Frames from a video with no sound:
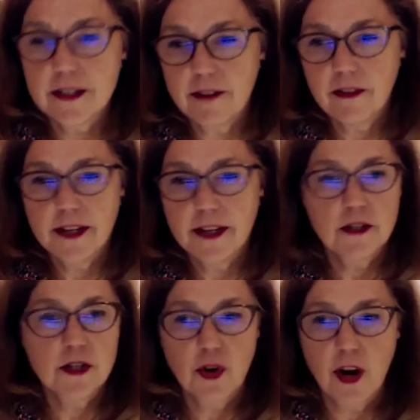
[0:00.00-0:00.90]
I'd like to
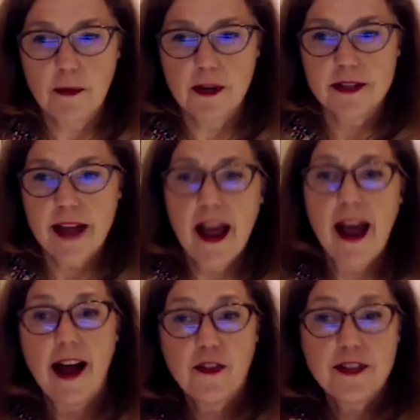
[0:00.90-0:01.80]
describe it as
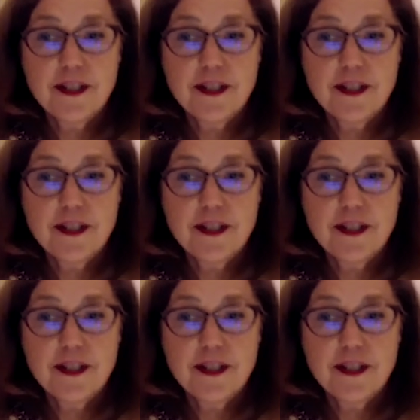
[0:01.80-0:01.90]
how the